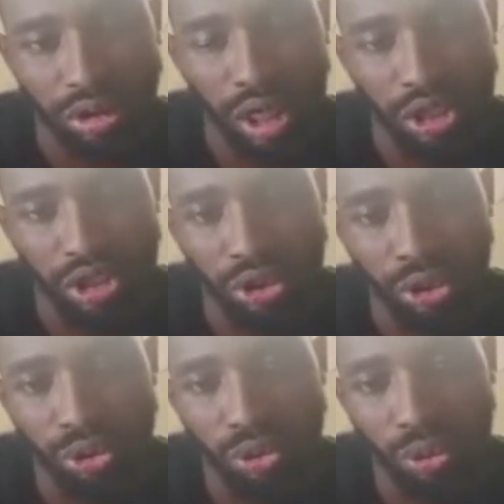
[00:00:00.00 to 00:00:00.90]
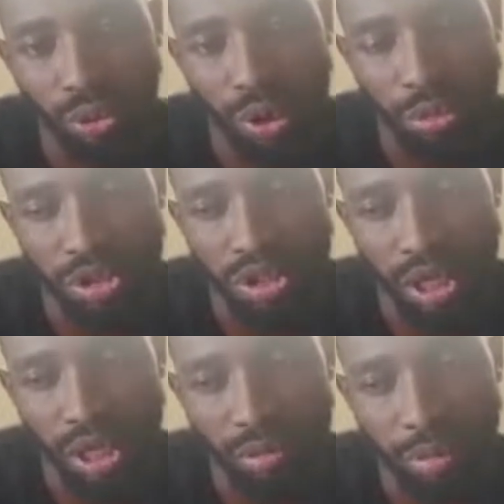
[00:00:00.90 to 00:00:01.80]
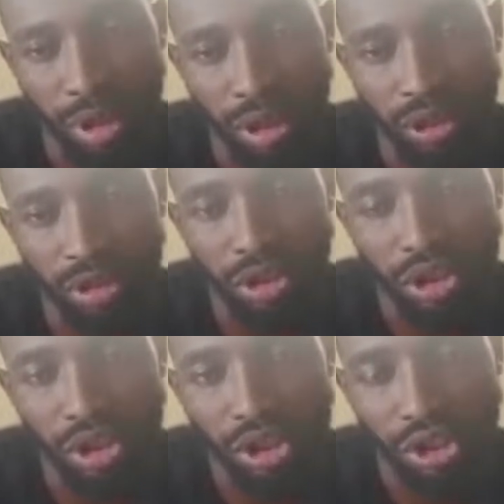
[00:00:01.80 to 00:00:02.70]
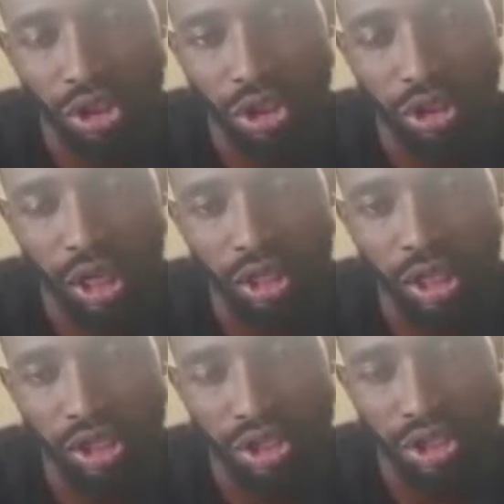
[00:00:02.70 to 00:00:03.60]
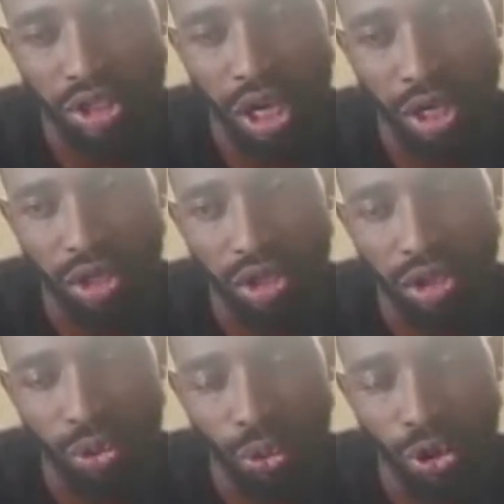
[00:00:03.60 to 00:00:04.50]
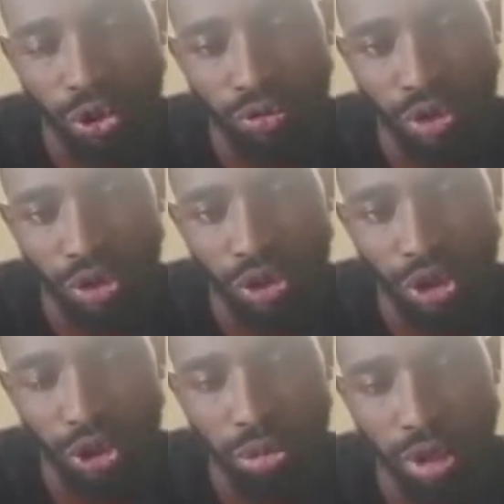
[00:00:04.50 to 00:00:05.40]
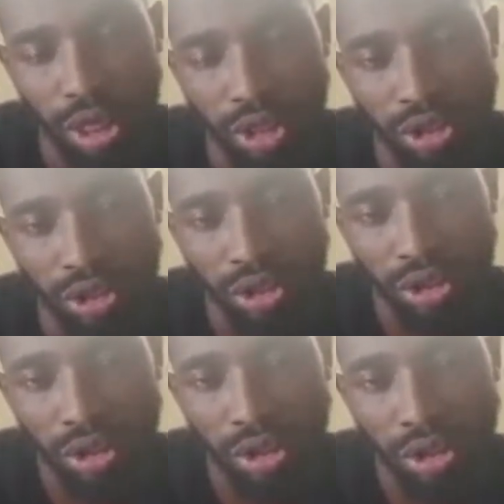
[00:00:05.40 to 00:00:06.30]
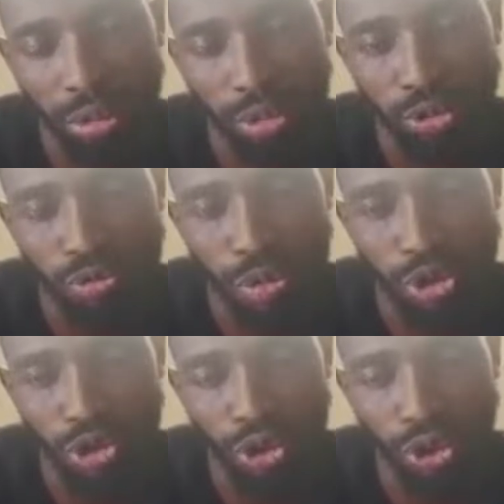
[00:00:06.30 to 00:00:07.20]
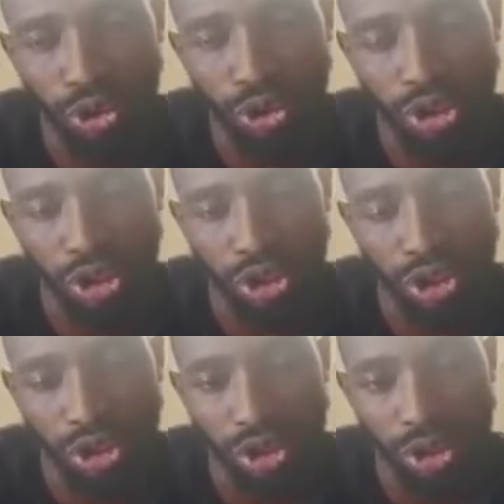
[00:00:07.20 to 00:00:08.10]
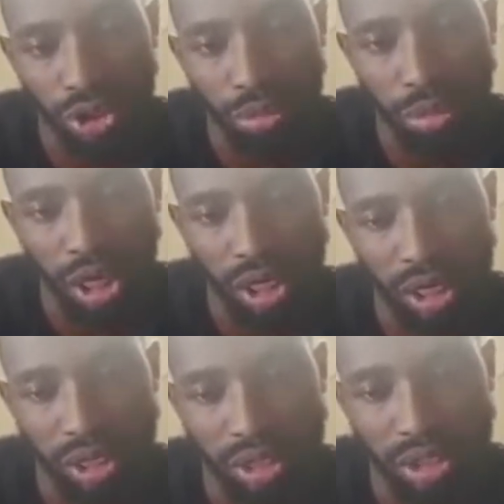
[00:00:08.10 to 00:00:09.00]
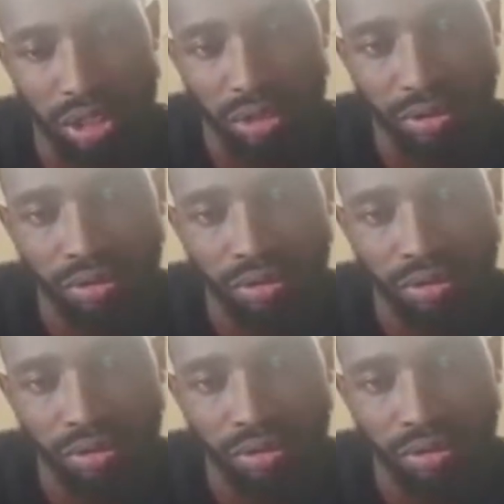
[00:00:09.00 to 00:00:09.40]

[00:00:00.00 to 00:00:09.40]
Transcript: that killed one Mr. Lampard. Tata is one of the neo-black movement called aka Blackers.